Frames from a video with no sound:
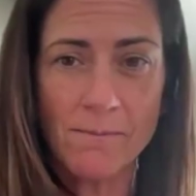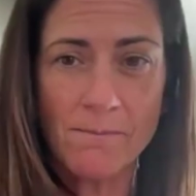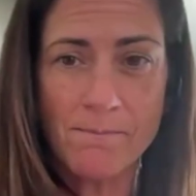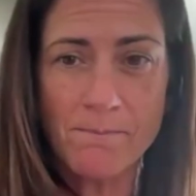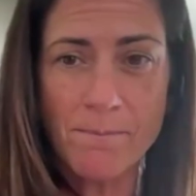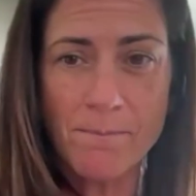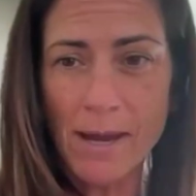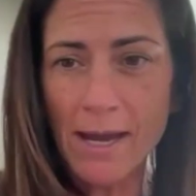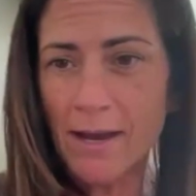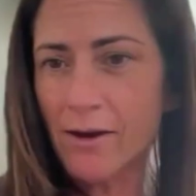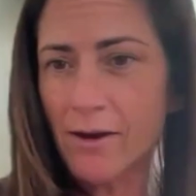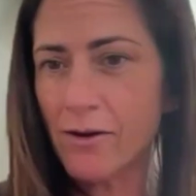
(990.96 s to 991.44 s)
a
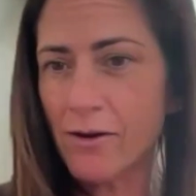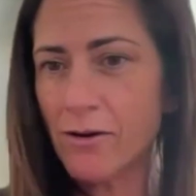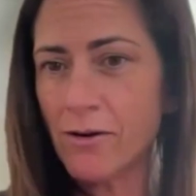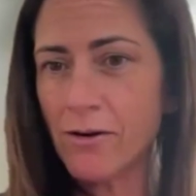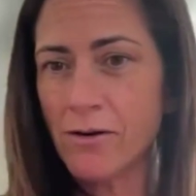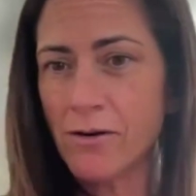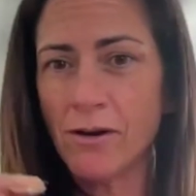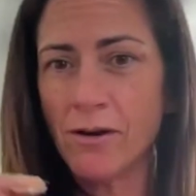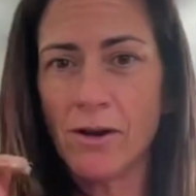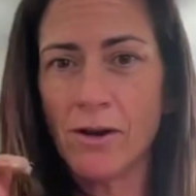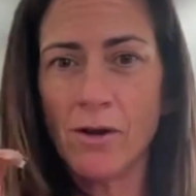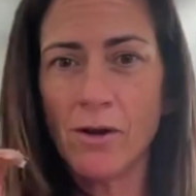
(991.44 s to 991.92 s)

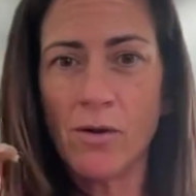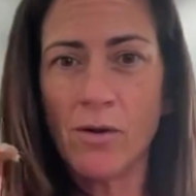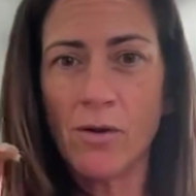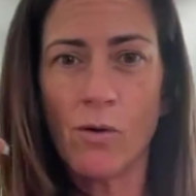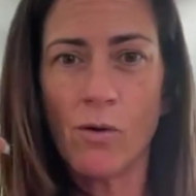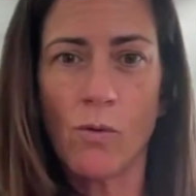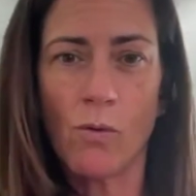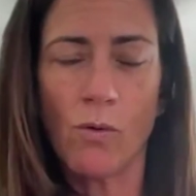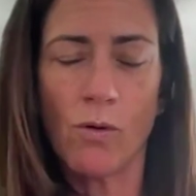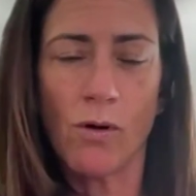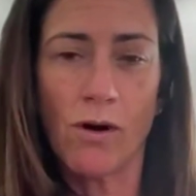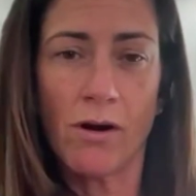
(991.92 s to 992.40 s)
bear
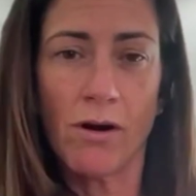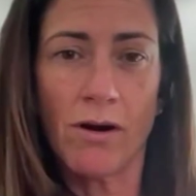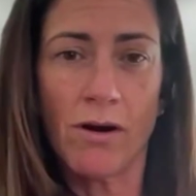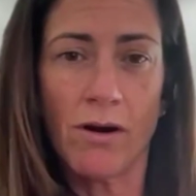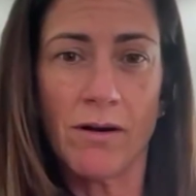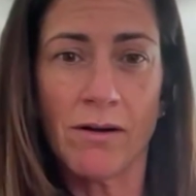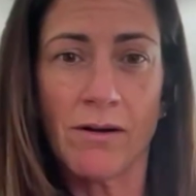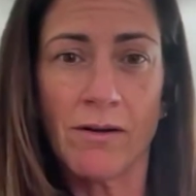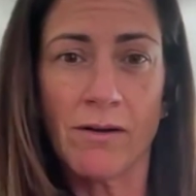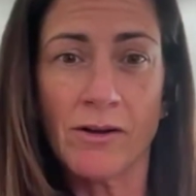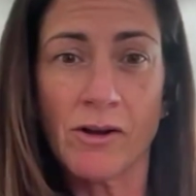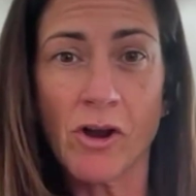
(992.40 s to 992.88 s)

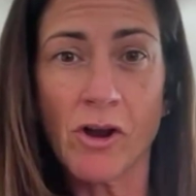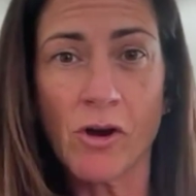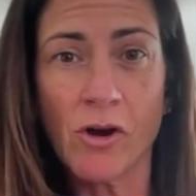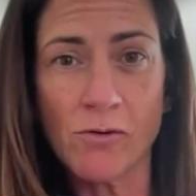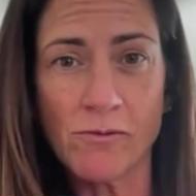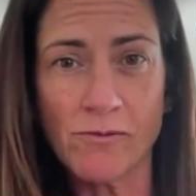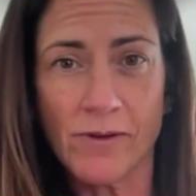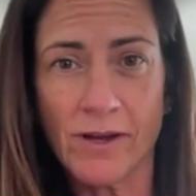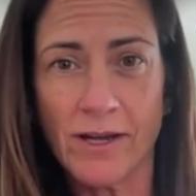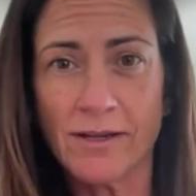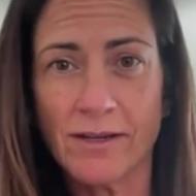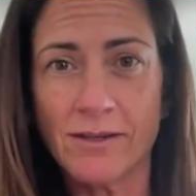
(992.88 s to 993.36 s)
or
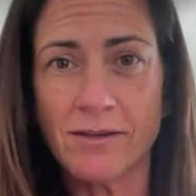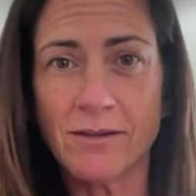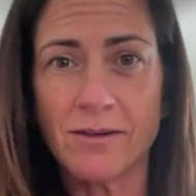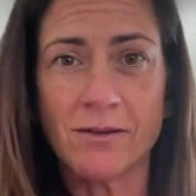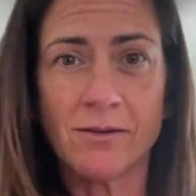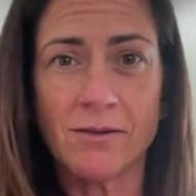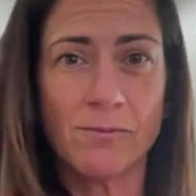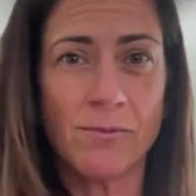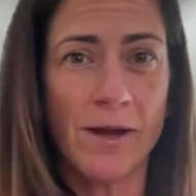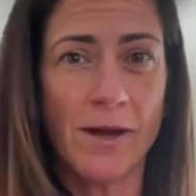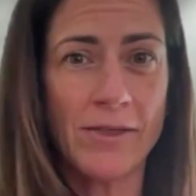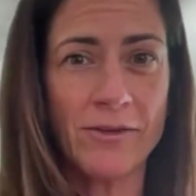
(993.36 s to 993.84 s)
COVID,
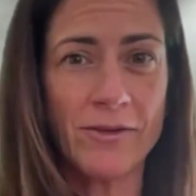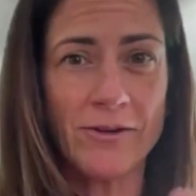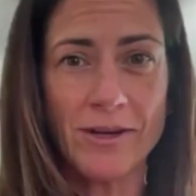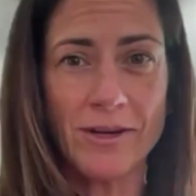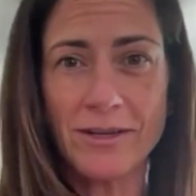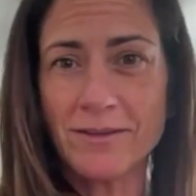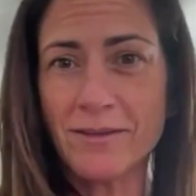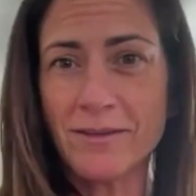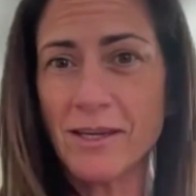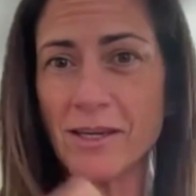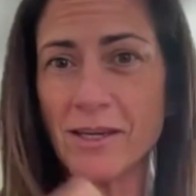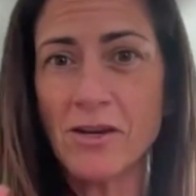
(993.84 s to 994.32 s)
whether
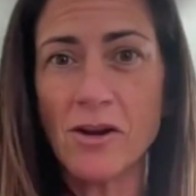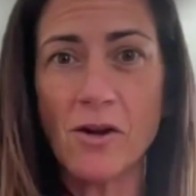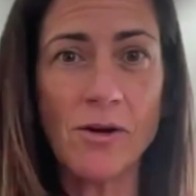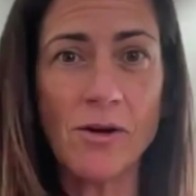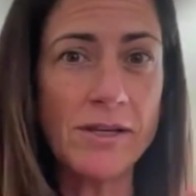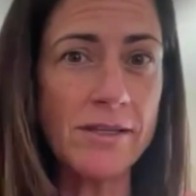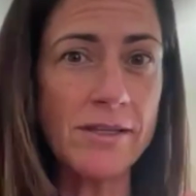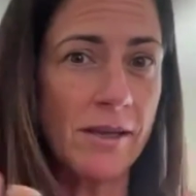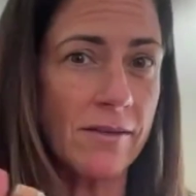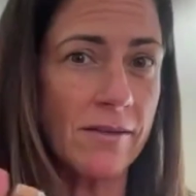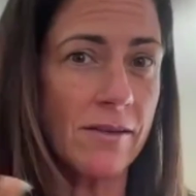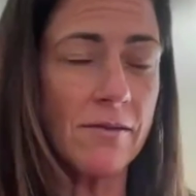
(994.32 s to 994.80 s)
it's,
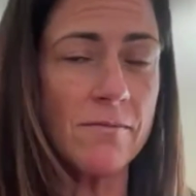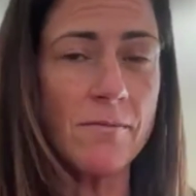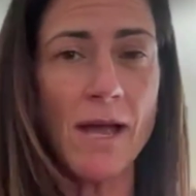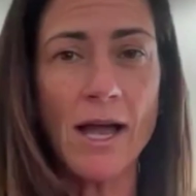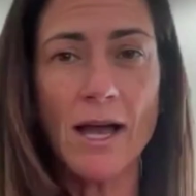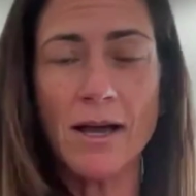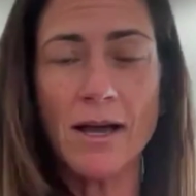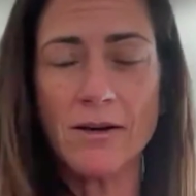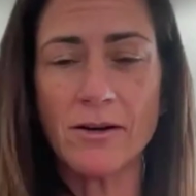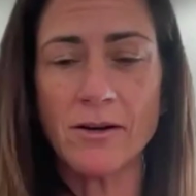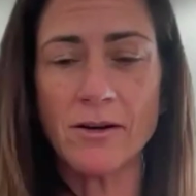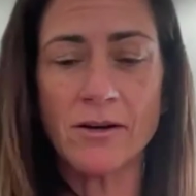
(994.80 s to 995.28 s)
it doesn't
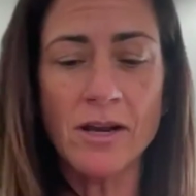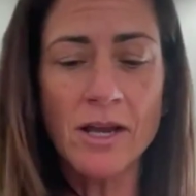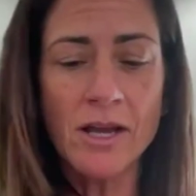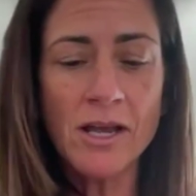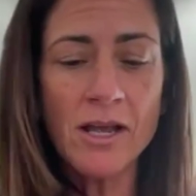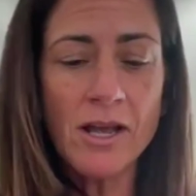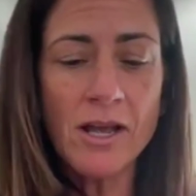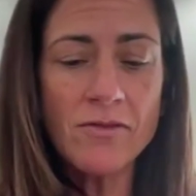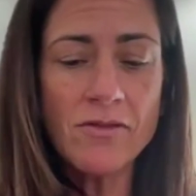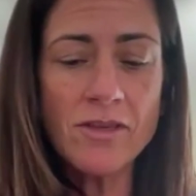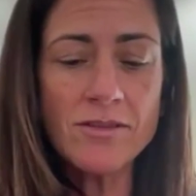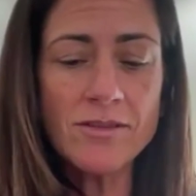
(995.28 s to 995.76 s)
matter.
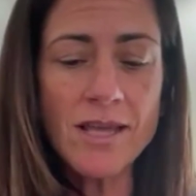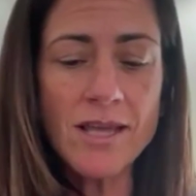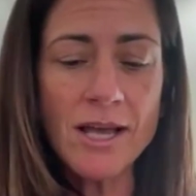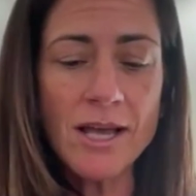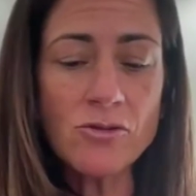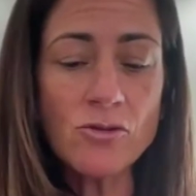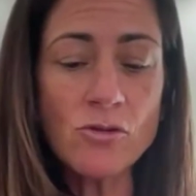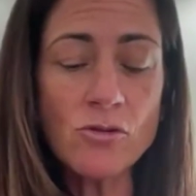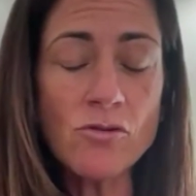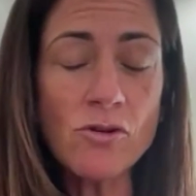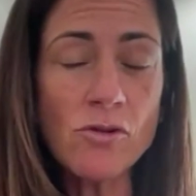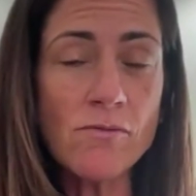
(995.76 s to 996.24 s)
The
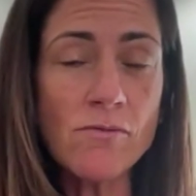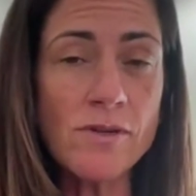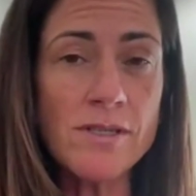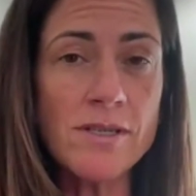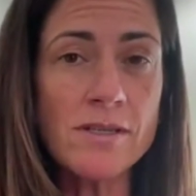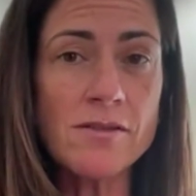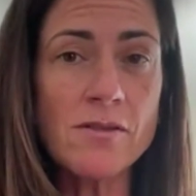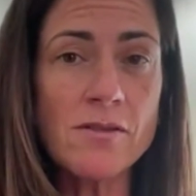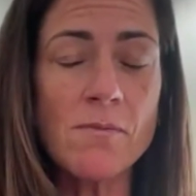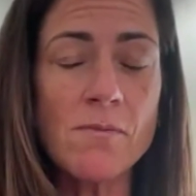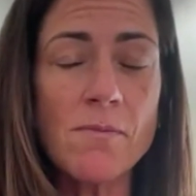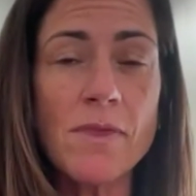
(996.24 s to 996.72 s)
central nervous
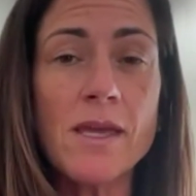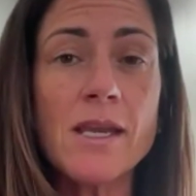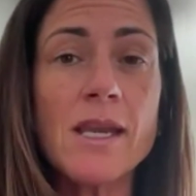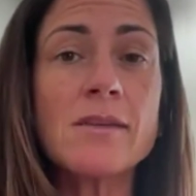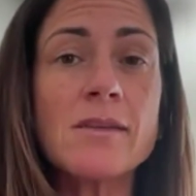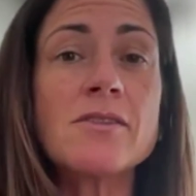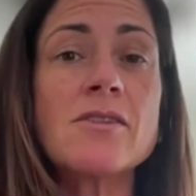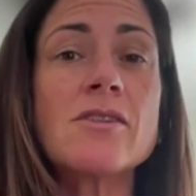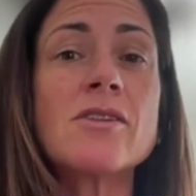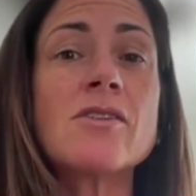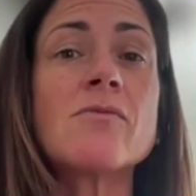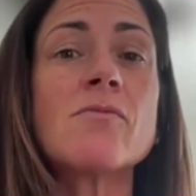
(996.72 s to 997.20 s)
system
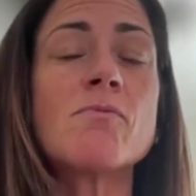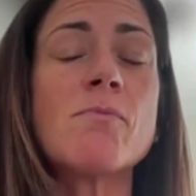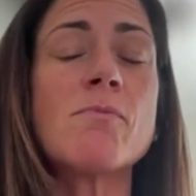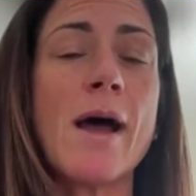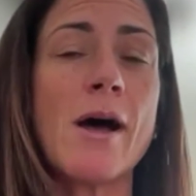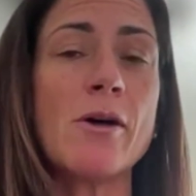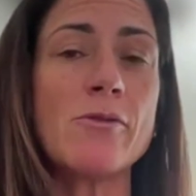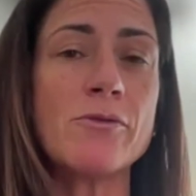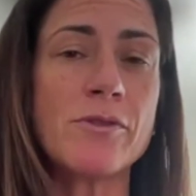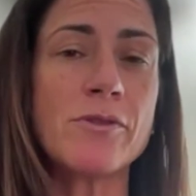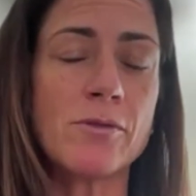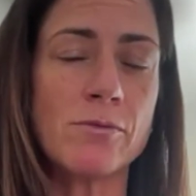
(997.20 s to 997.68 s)
then
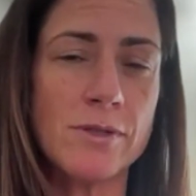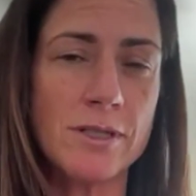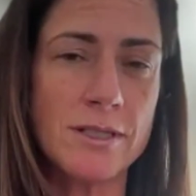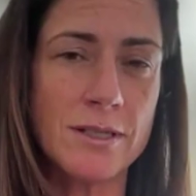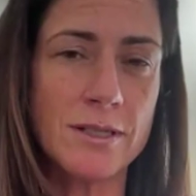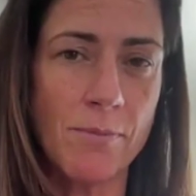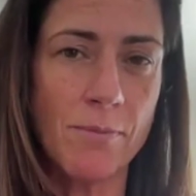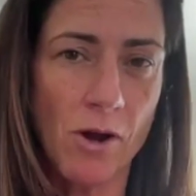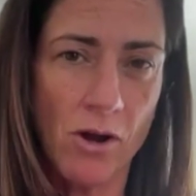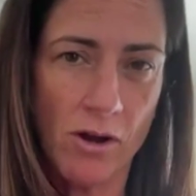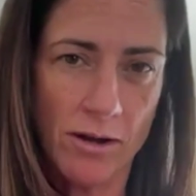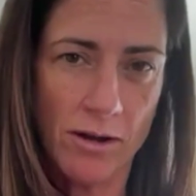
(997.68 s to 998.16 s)
mounts a
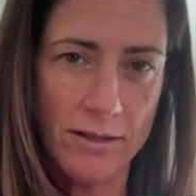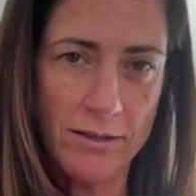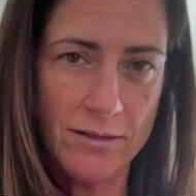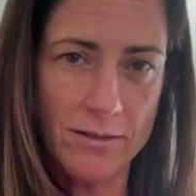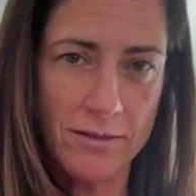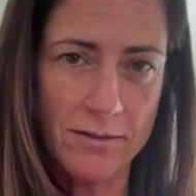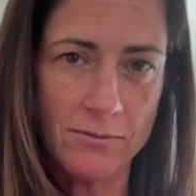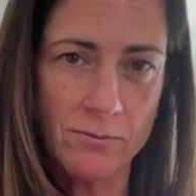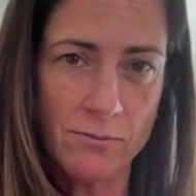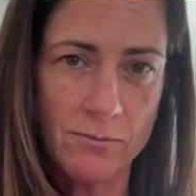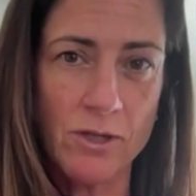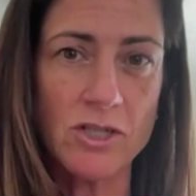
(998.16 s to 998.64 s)

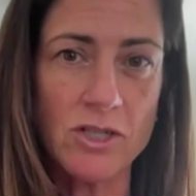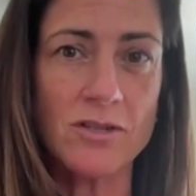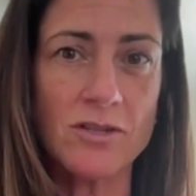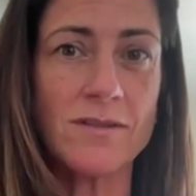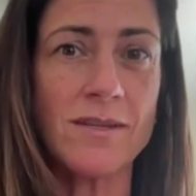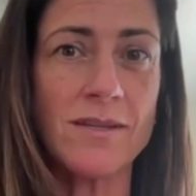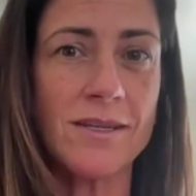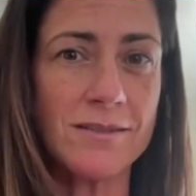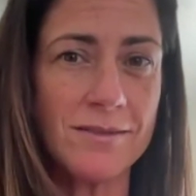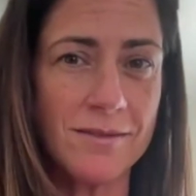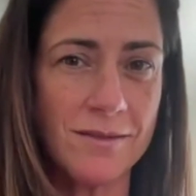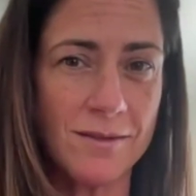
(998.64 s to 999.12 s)
response, which
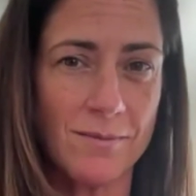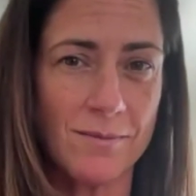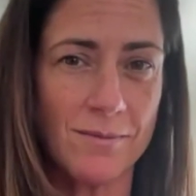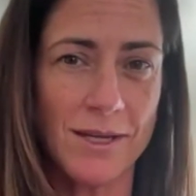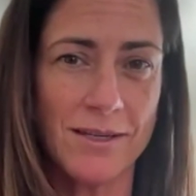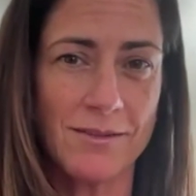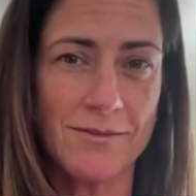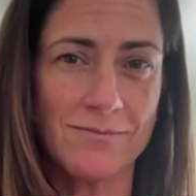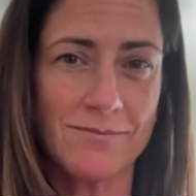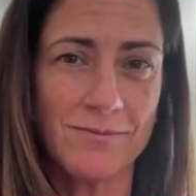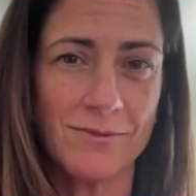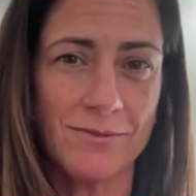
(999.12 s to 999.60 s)
is a
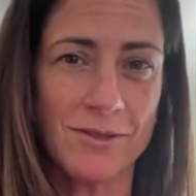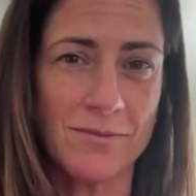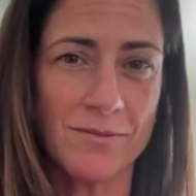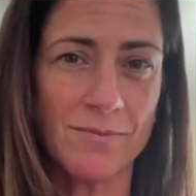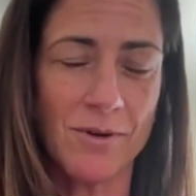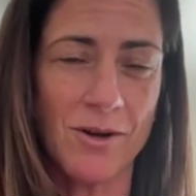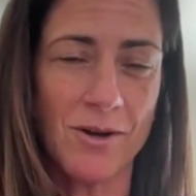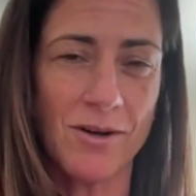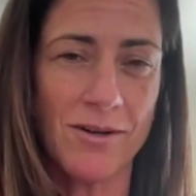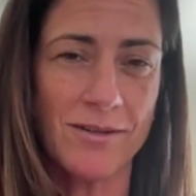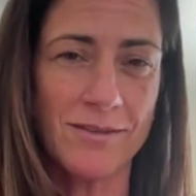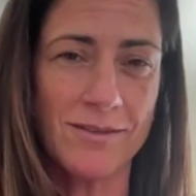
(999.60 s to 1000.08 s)
histamine
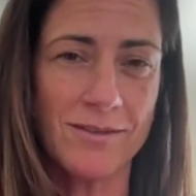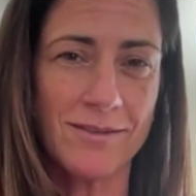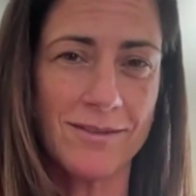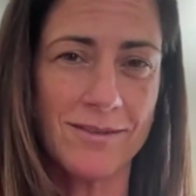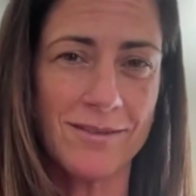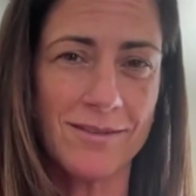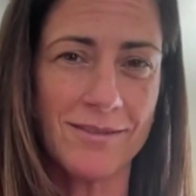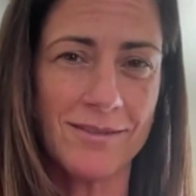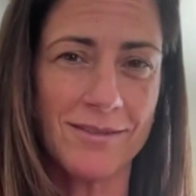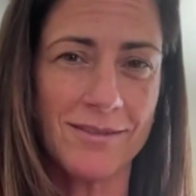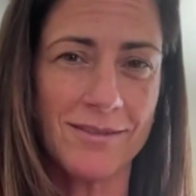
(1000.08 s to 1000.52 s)
response.